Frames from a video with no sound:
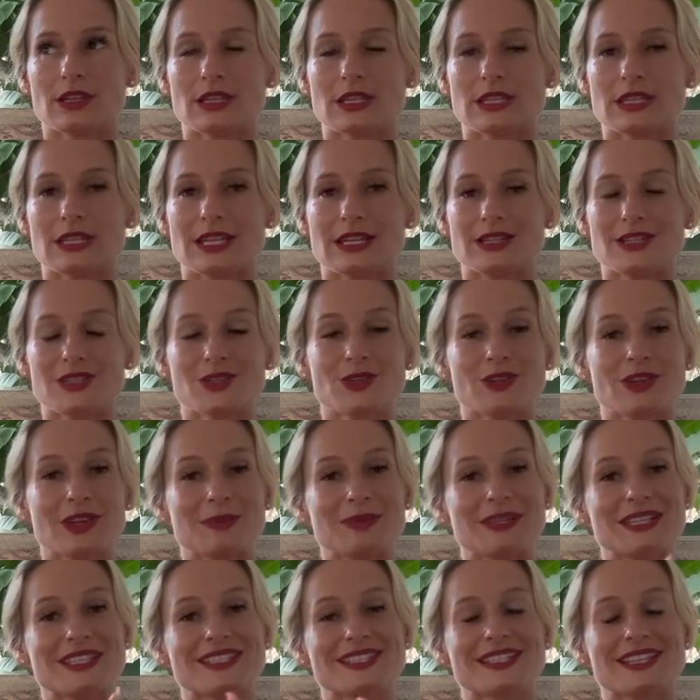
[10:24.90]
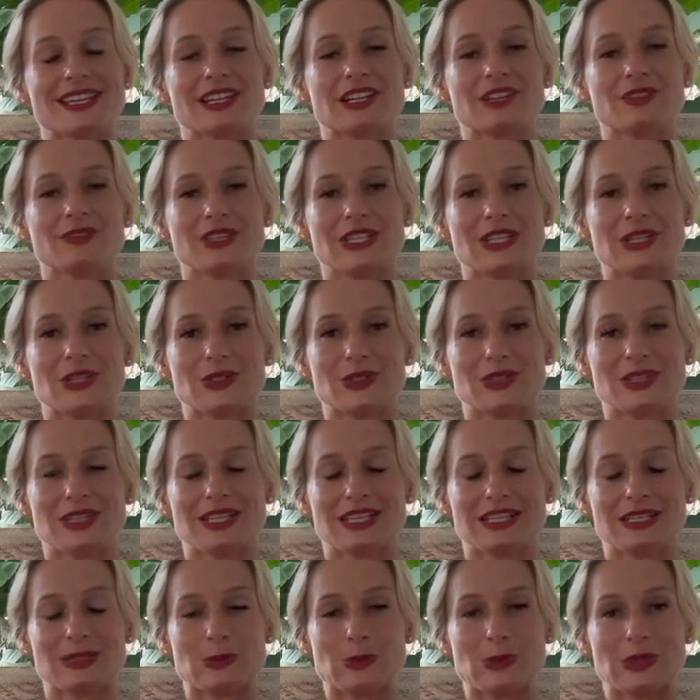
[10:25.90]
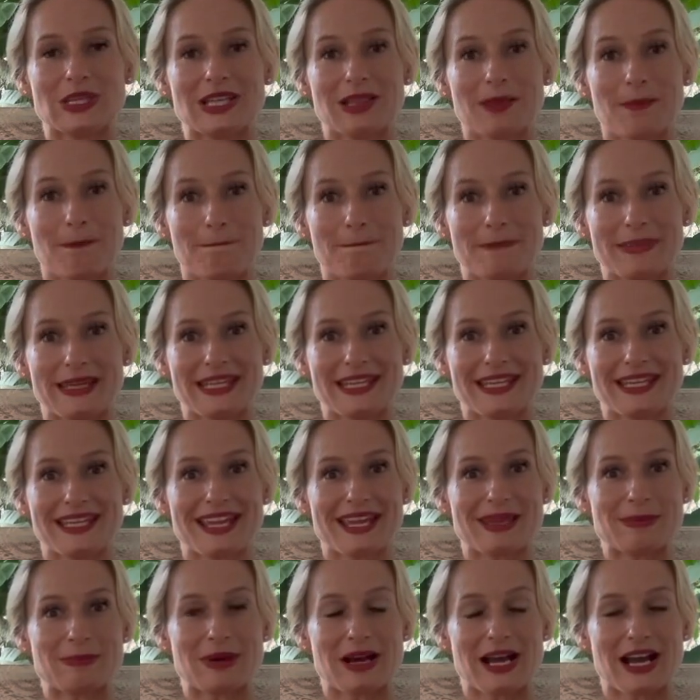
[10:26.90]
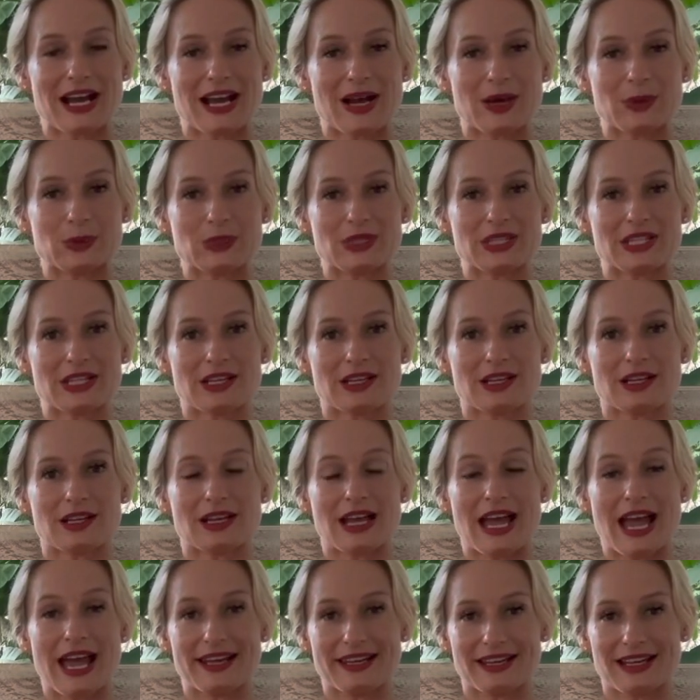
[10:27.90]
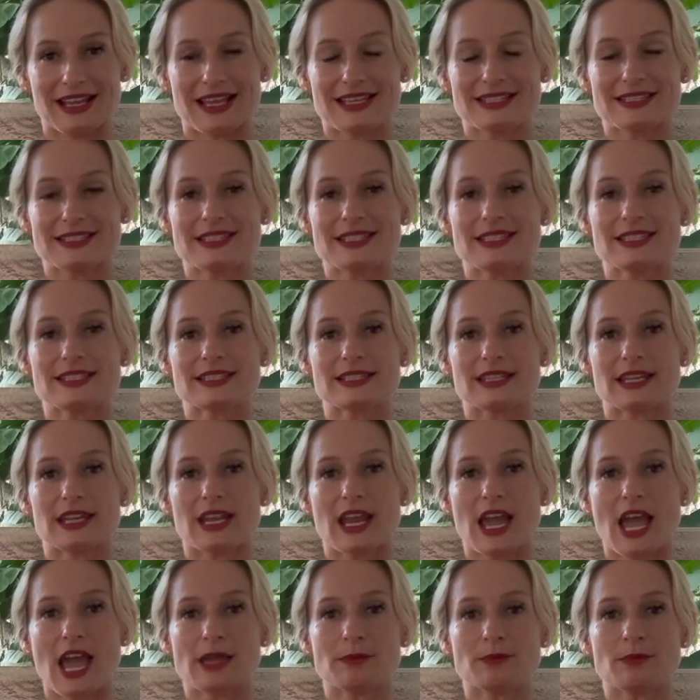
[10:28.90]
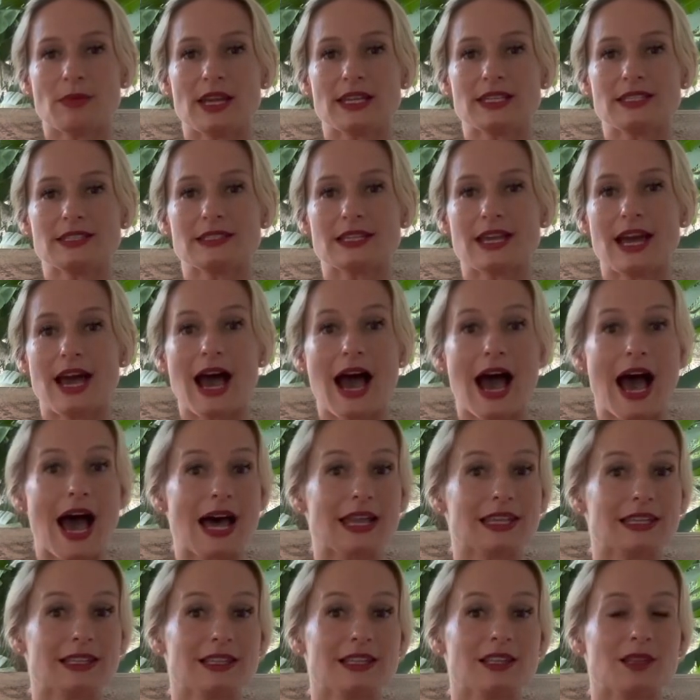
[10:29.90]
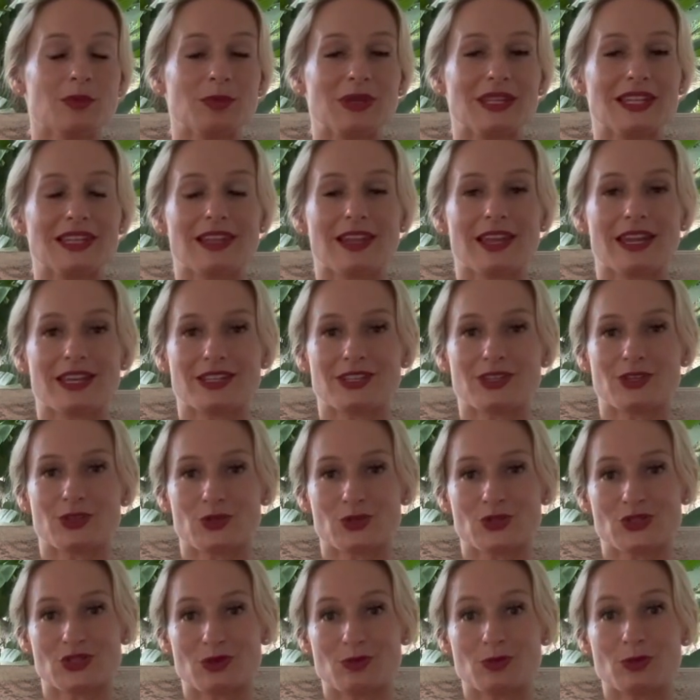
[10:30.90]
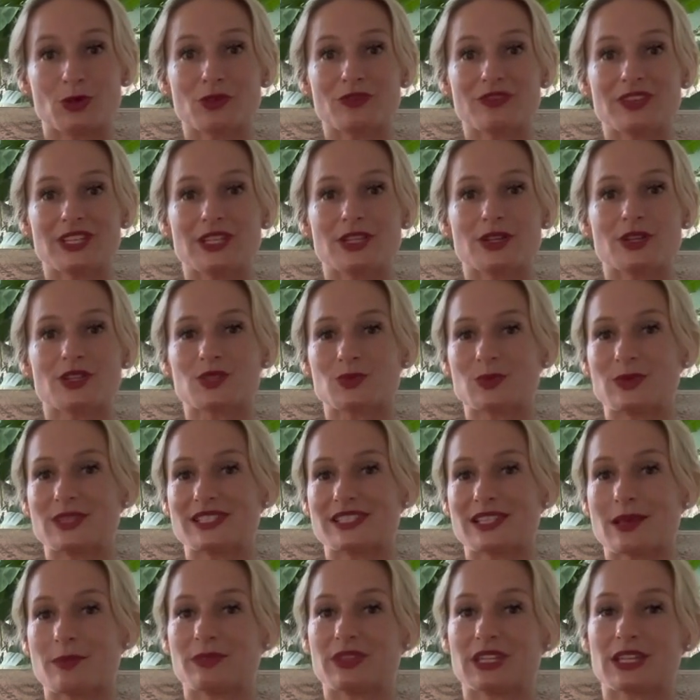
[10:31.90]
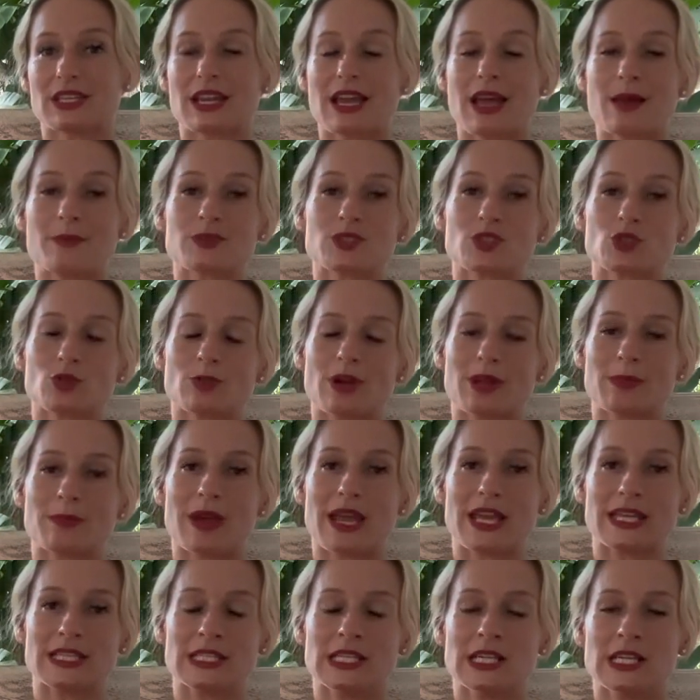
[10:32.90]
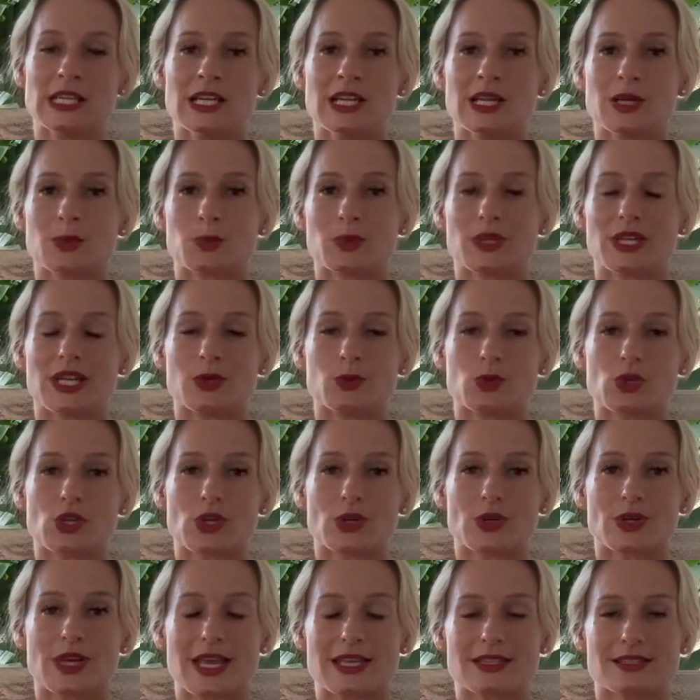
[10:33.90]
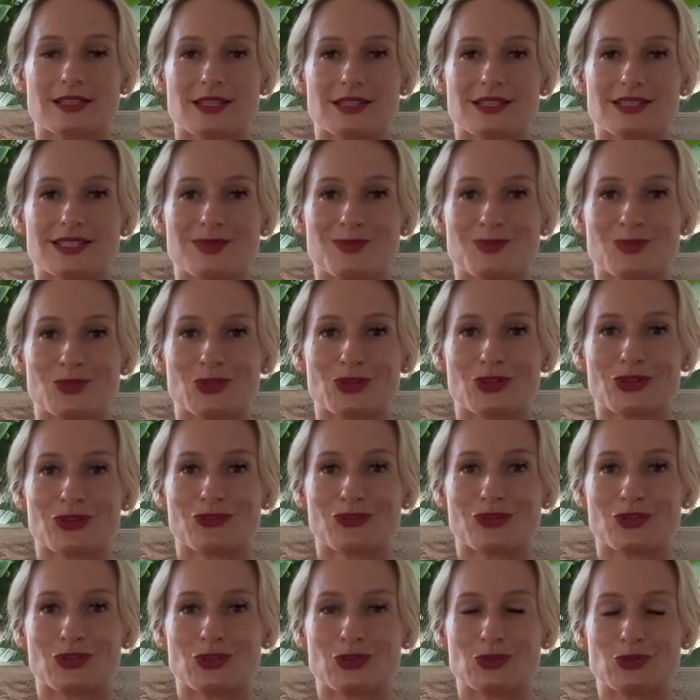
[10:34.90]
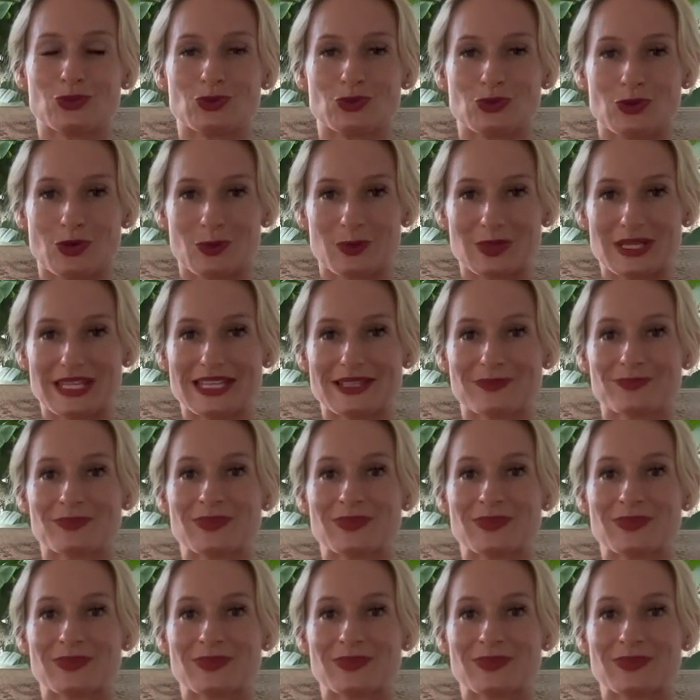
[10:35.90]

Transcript: There is going to be the second video that will be about analysis, and I might add a little bit later some more videos when something comes to my mind, when I recognize that it's important for you to know it.